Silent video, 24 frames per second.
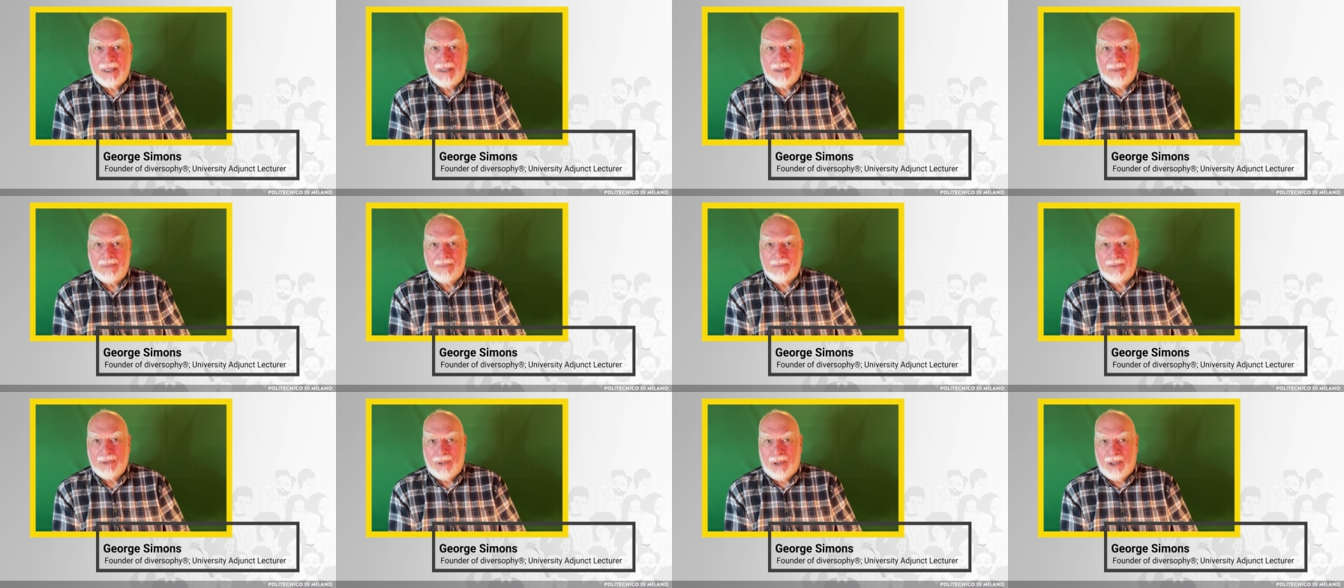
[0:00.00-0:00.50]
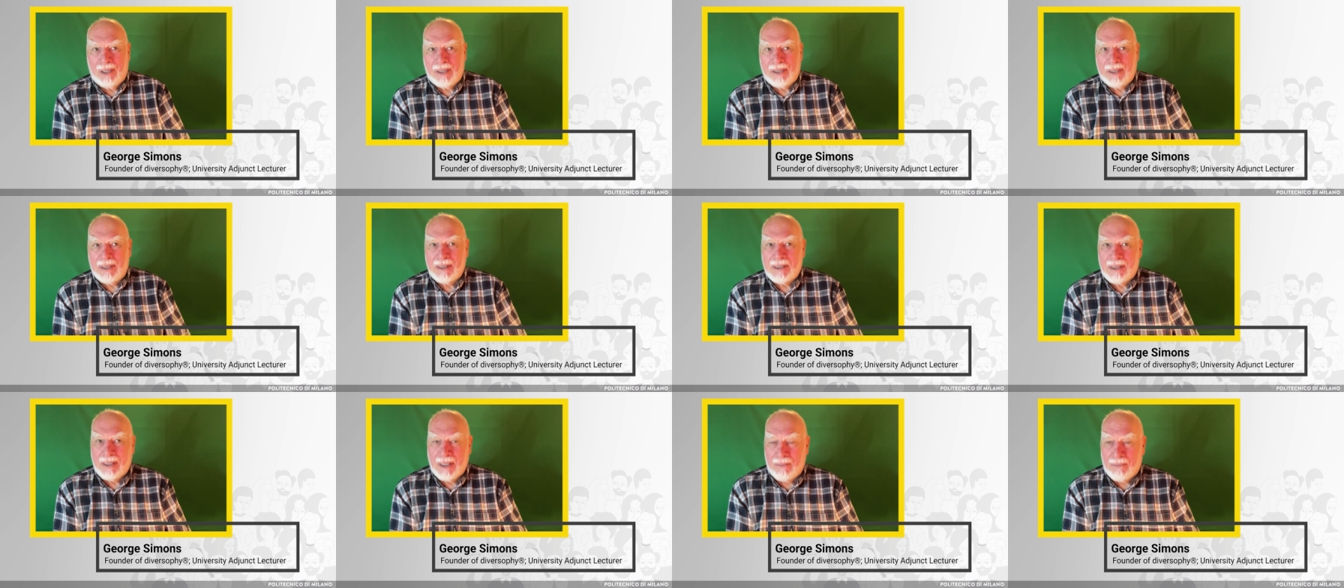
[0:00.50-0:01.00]
have taught
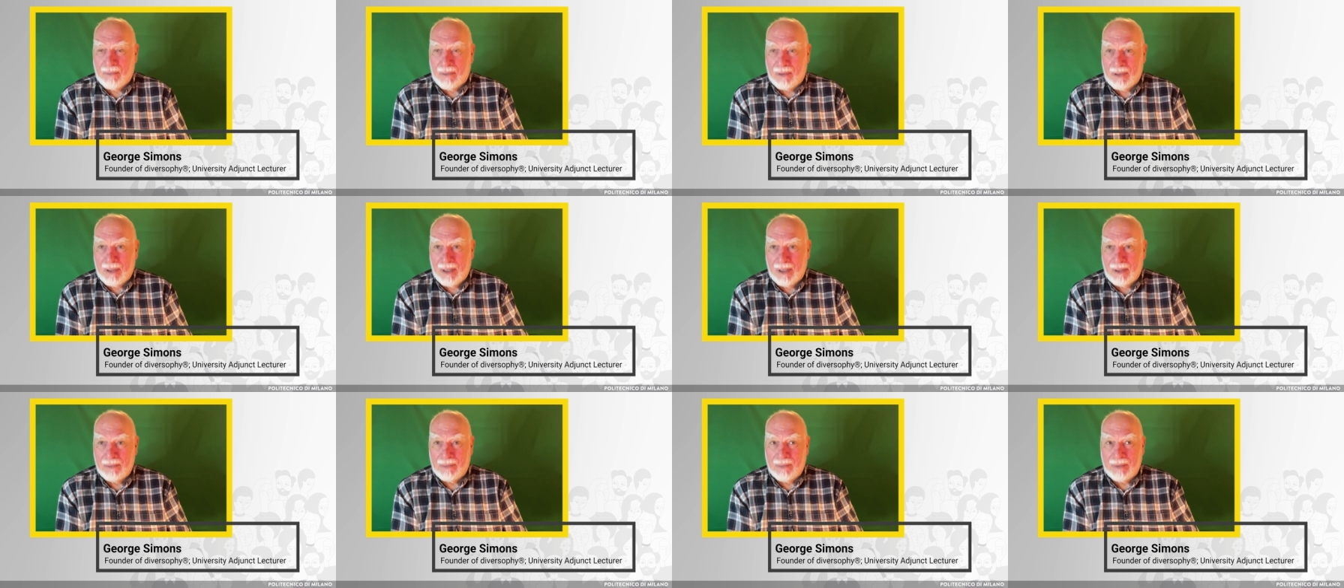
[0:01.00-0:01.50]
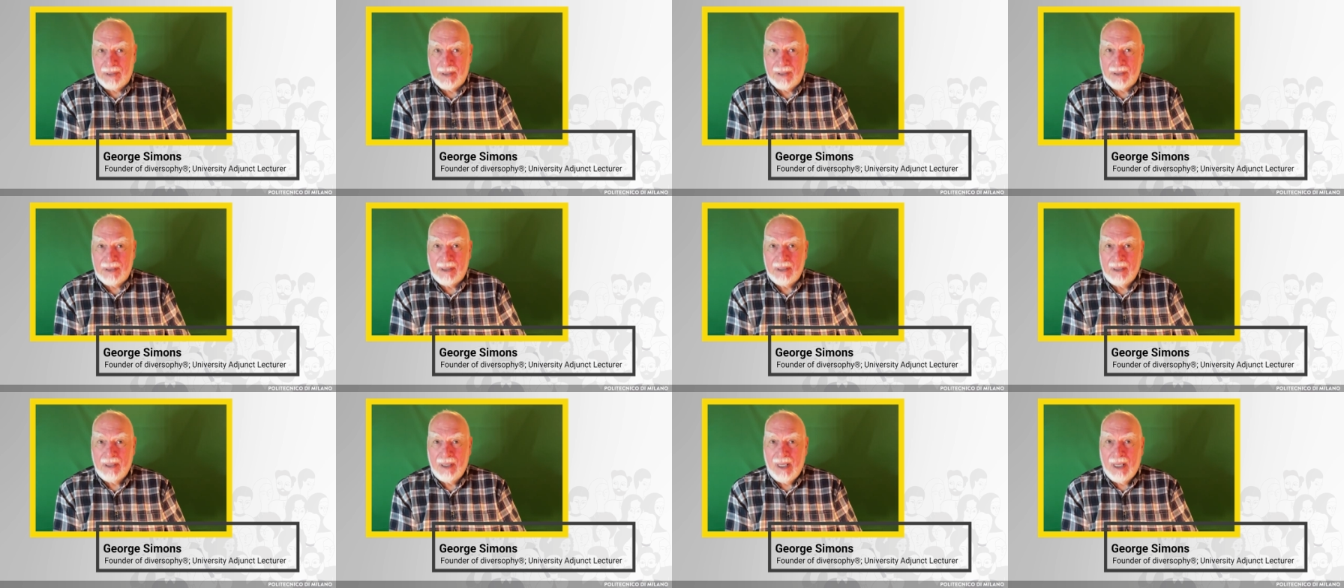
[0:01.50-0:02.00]
in several
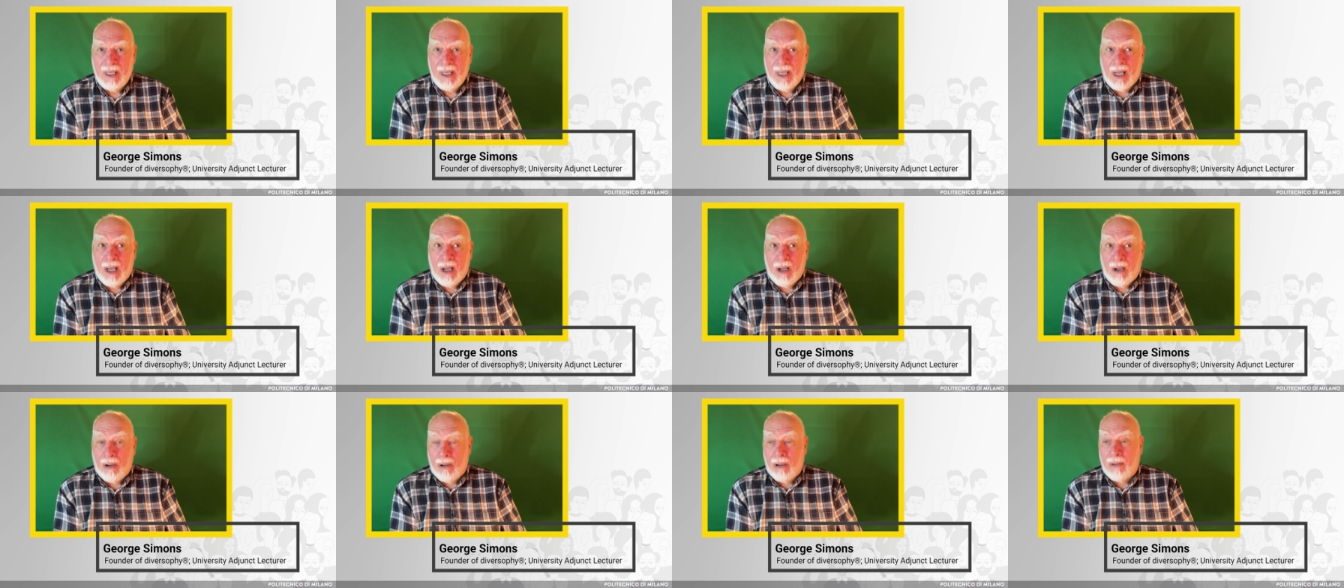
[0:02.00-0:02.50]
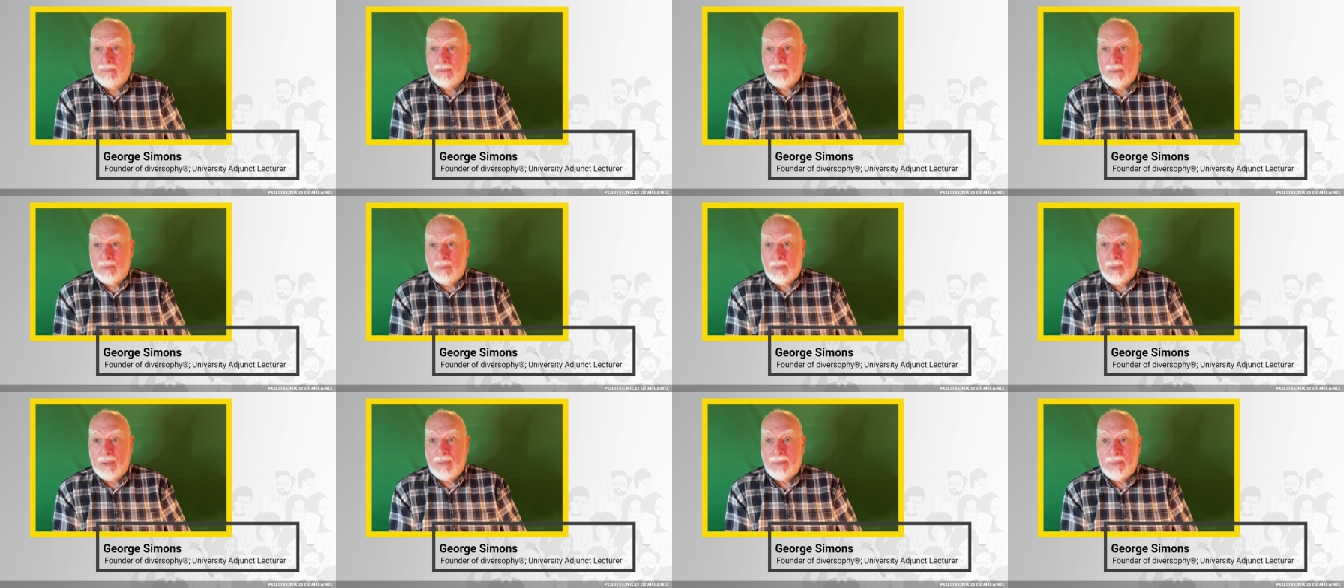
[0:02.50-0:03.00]
countries,
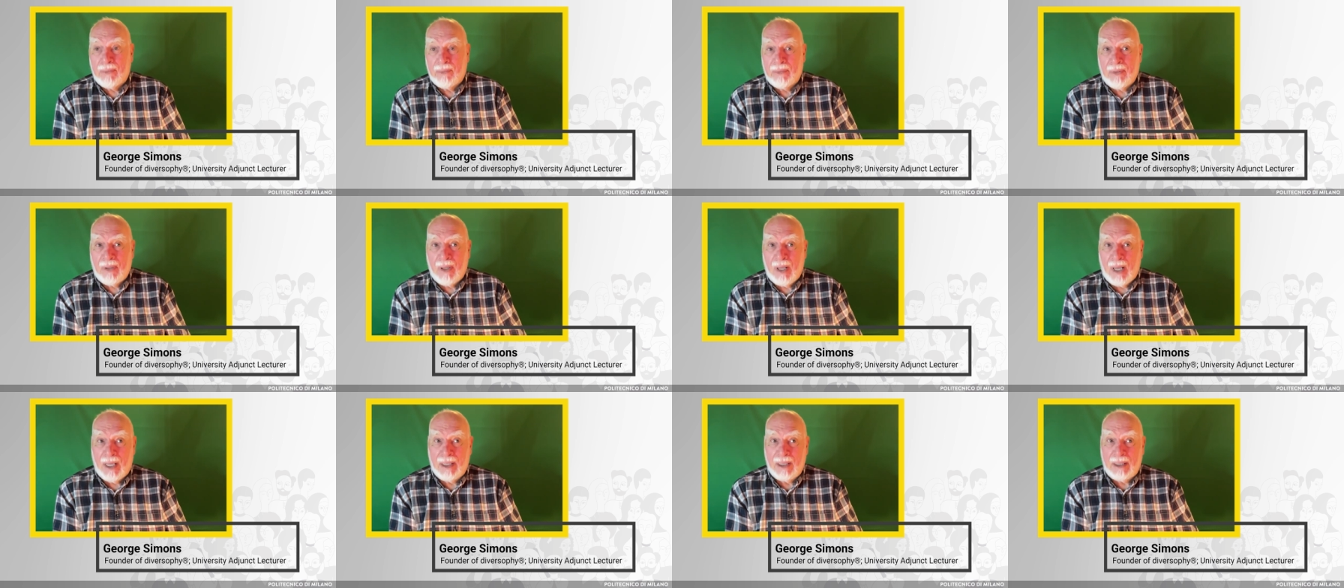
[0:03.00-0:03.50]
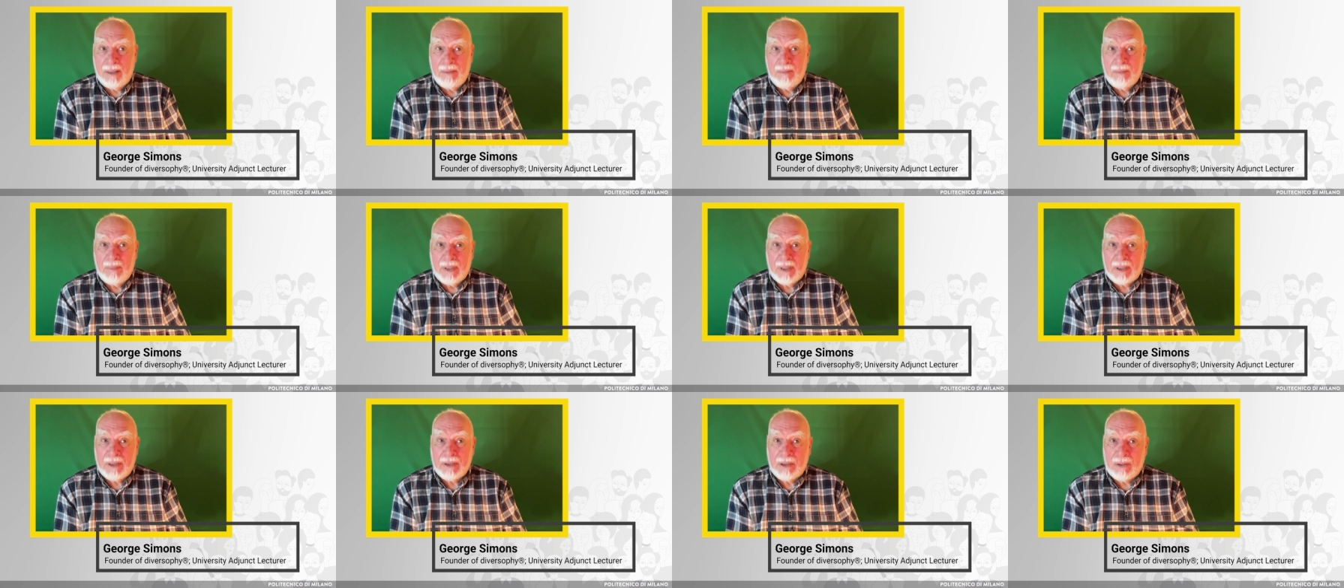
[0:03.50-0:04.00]
often with highly
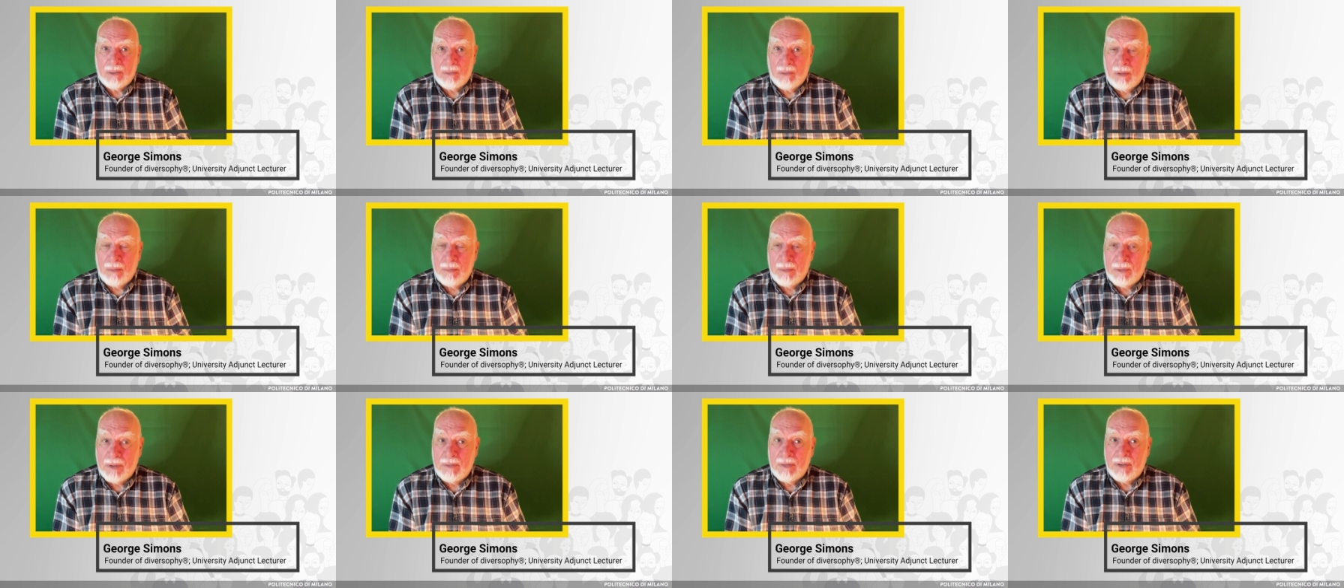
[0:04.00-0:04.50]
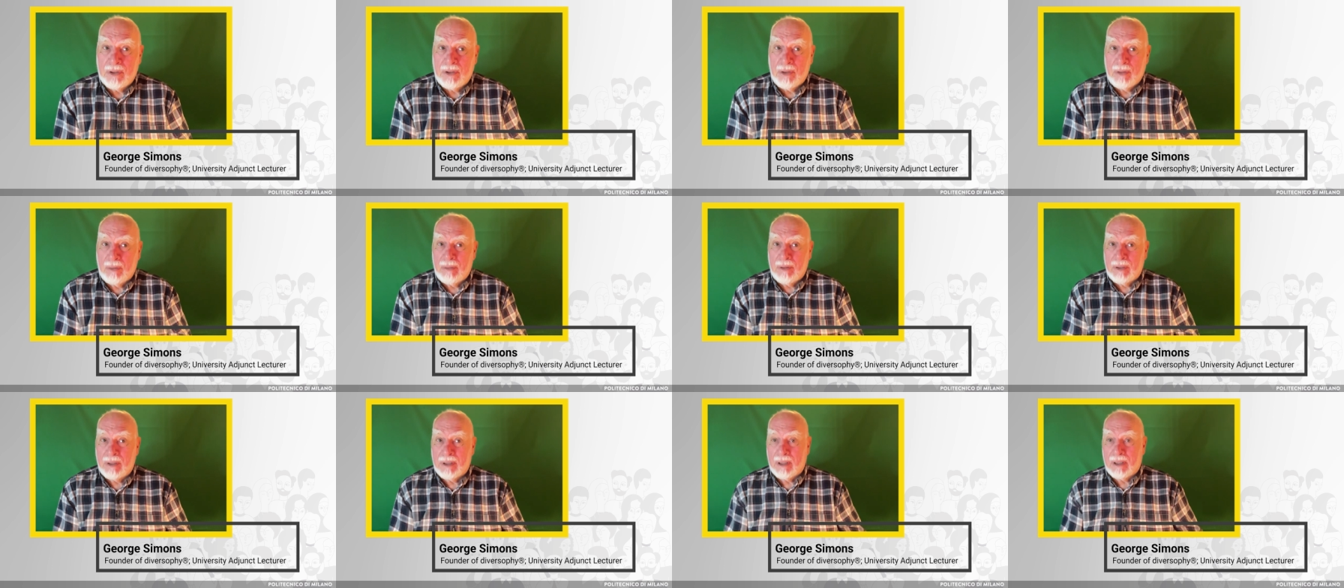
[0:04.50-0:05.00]
mixed groups of
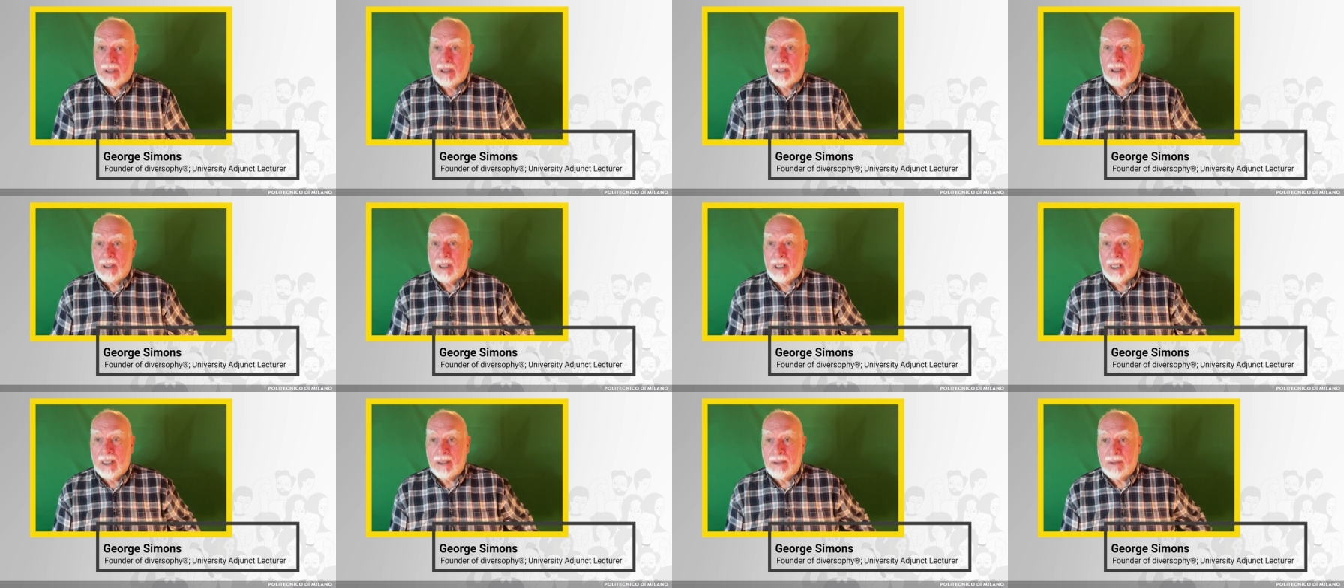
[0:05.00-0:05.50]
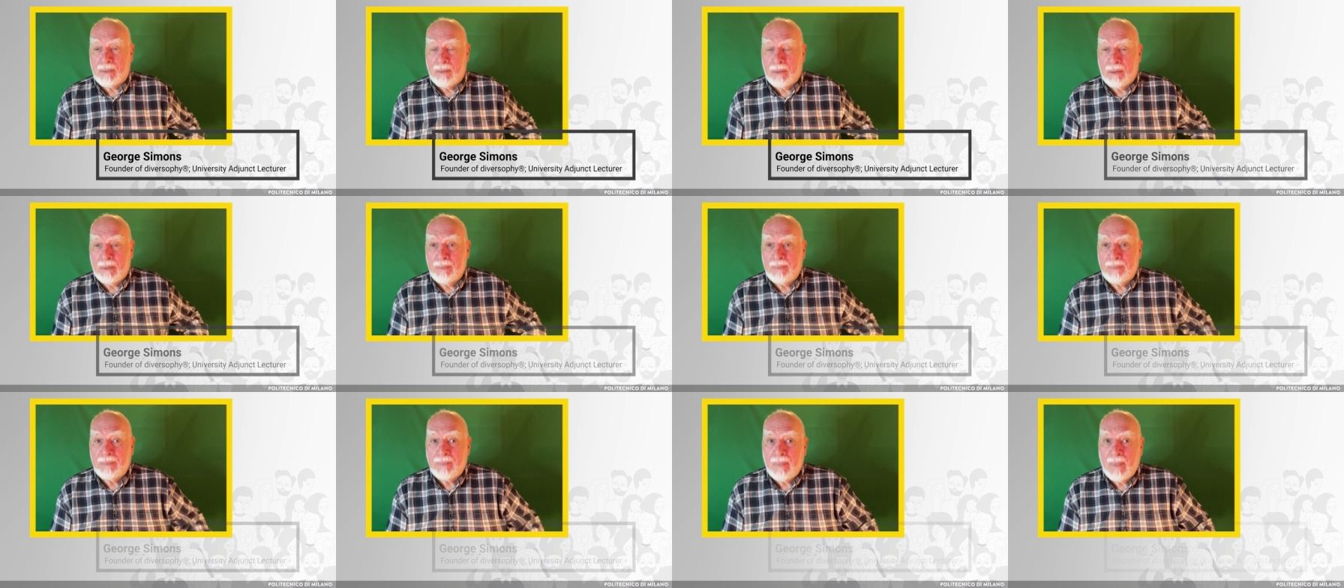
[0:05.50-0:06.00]
students in the
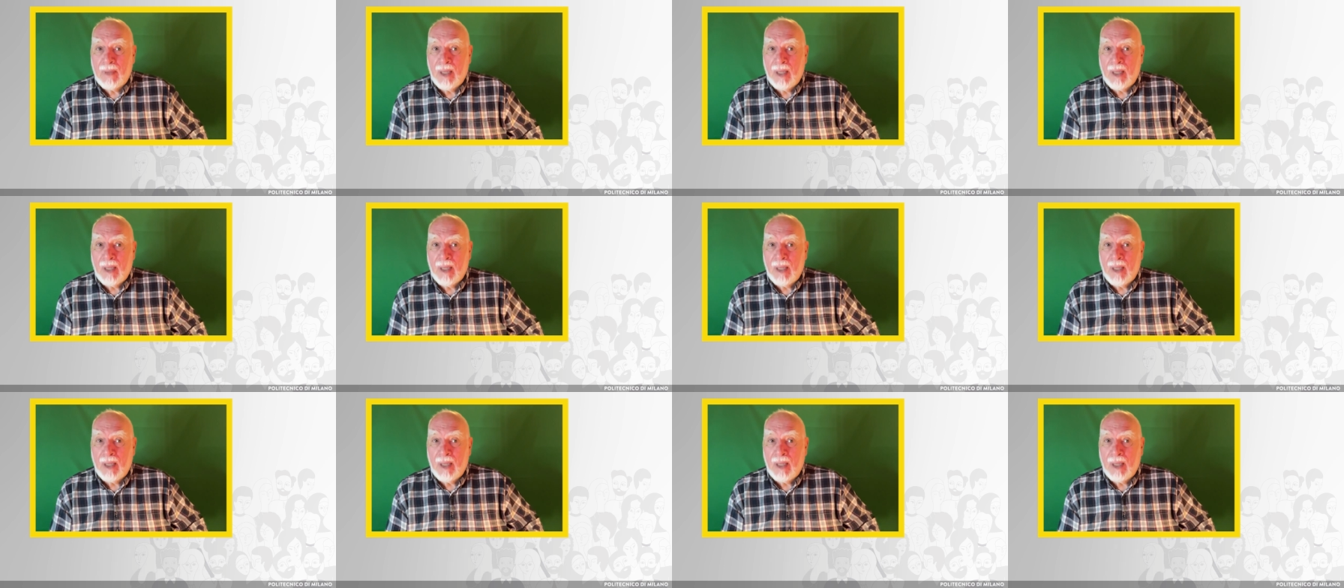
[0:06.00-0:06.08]
classroom.